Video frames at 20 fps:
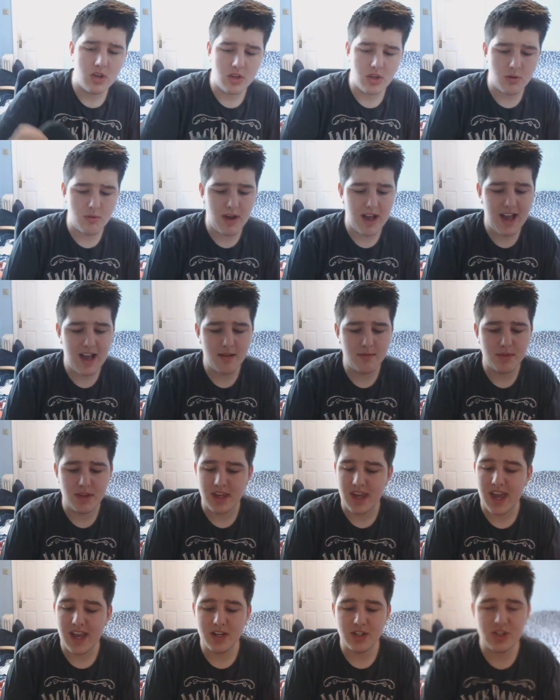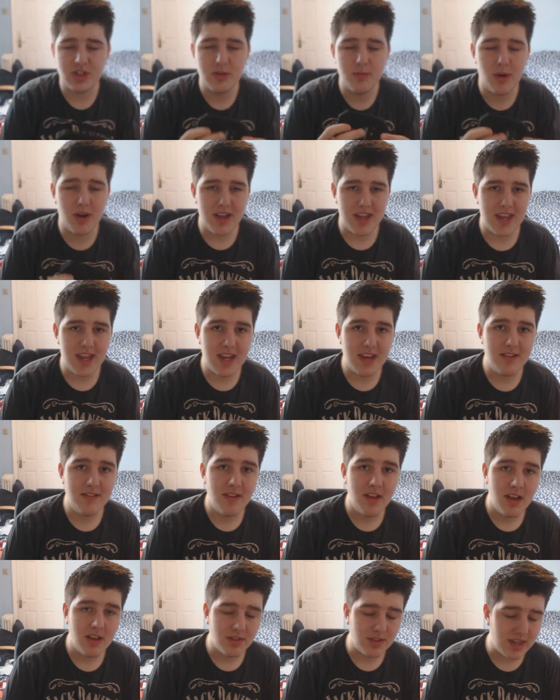you have the HDMI
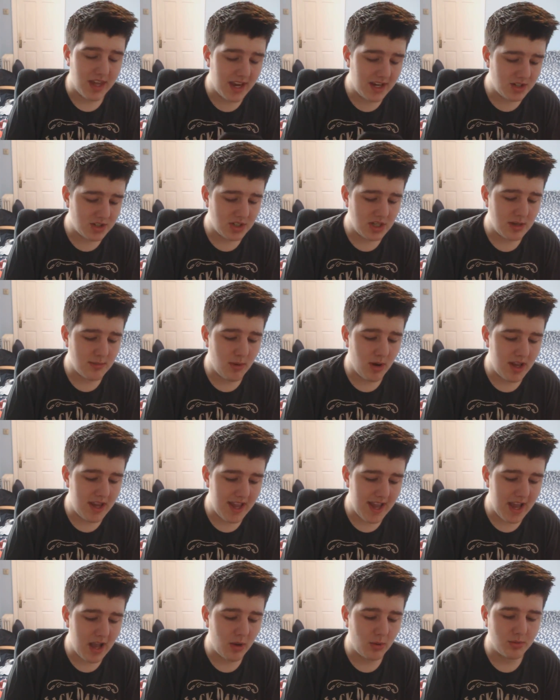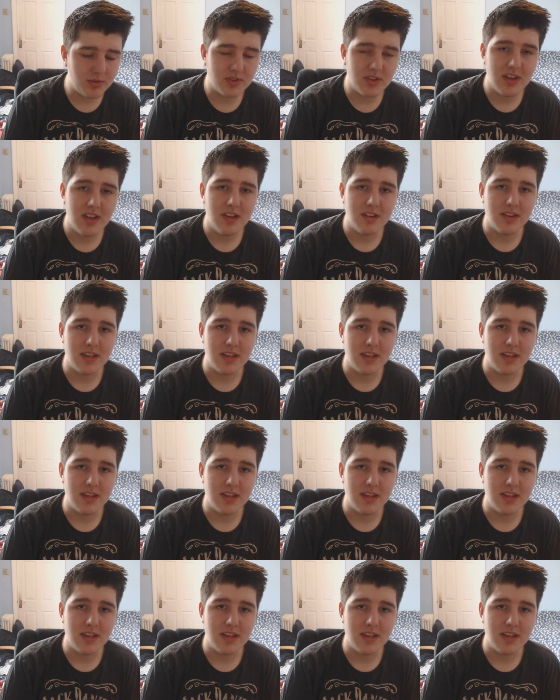in, the HDMI out,